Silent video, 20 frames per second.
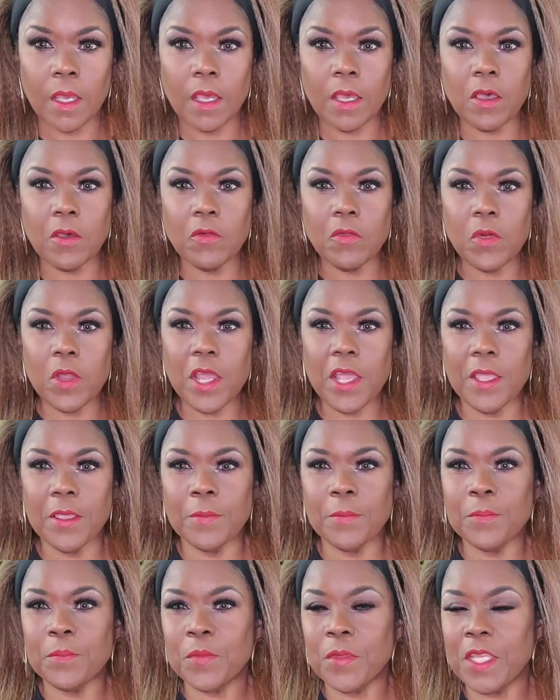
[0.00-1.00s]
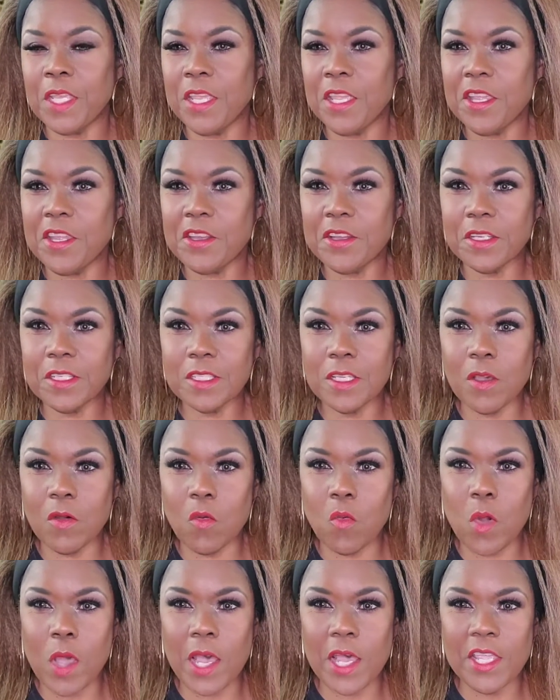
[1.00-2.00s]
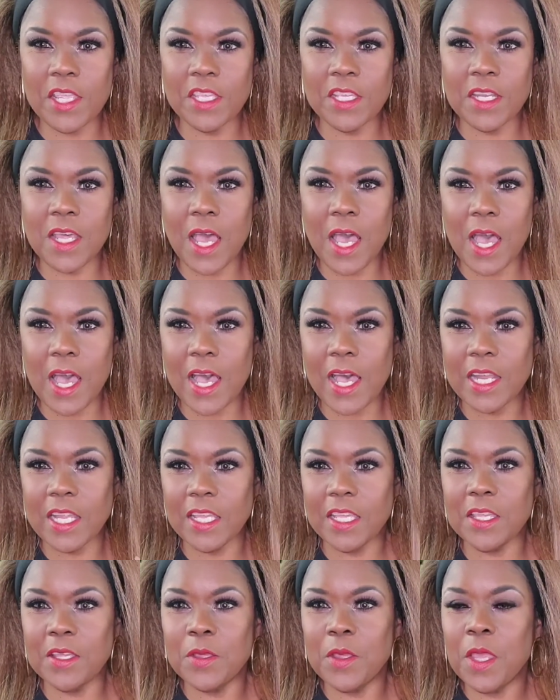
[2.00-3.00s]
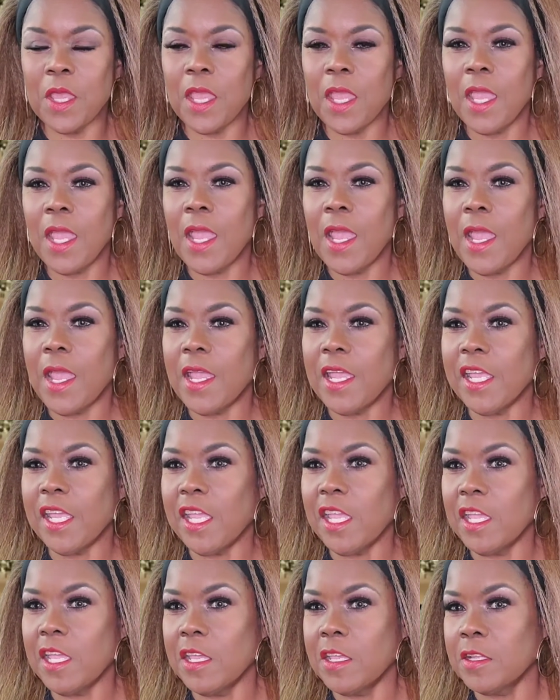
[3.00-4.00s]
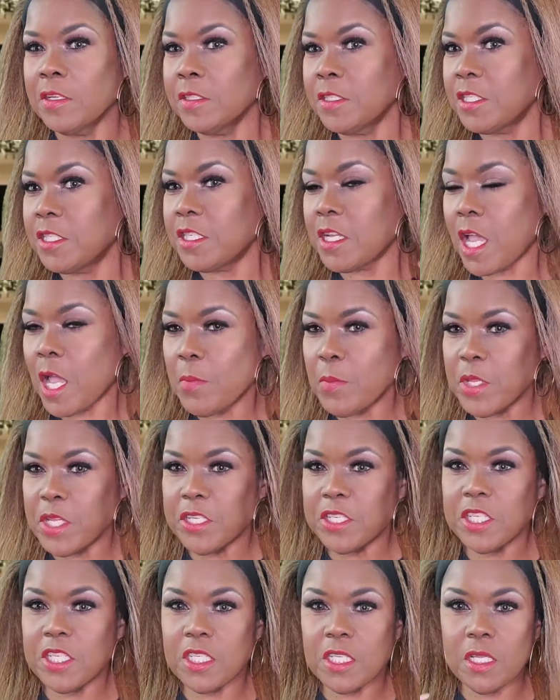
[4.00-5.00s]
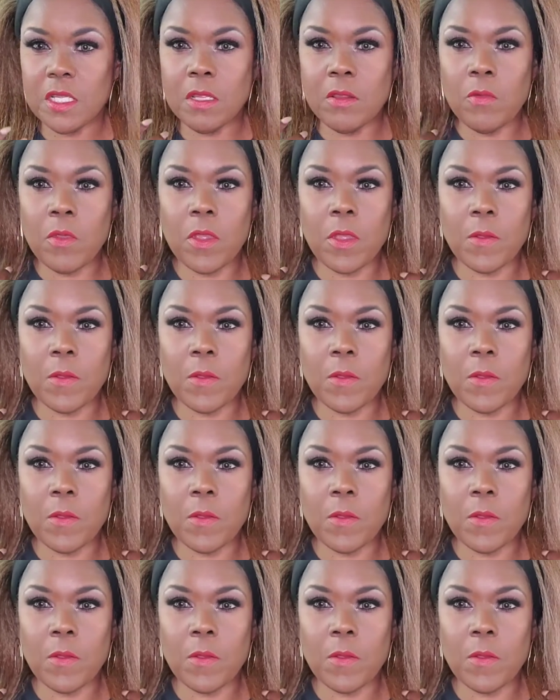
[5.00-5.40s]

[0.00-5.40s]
All right, here's Hawaiian Hottie, and she